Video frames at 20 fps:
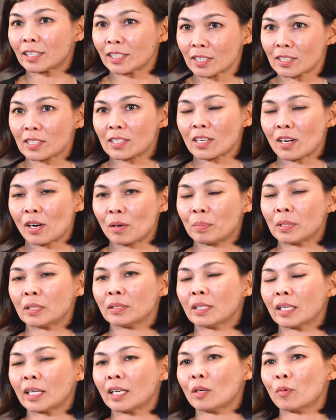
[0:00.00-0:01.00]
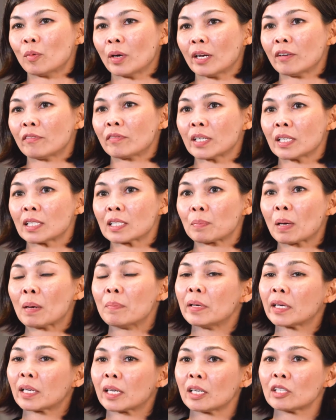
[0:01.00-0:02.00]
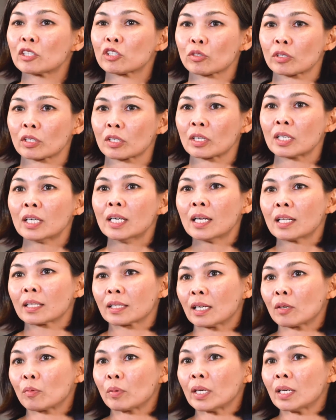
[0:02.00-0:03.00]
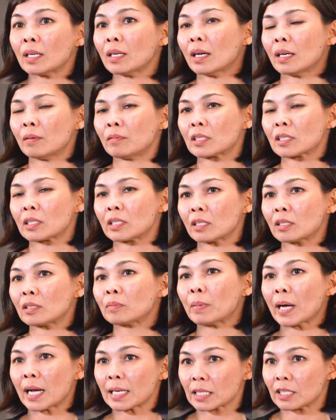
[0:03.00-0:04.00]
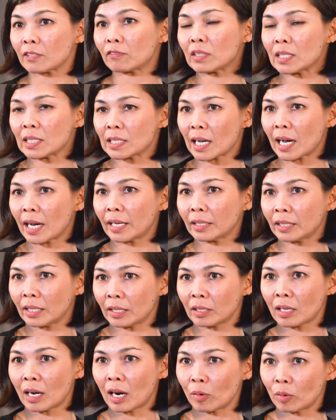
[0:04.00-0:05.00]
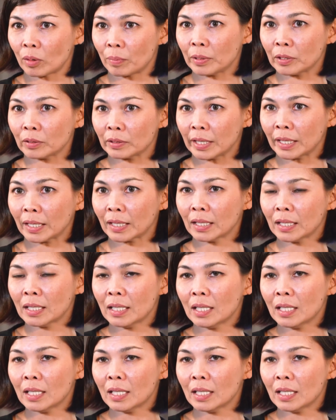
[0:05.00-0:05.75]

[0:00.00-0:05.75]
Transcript: this urban heat wave is by making sure that we instill passive design in our building,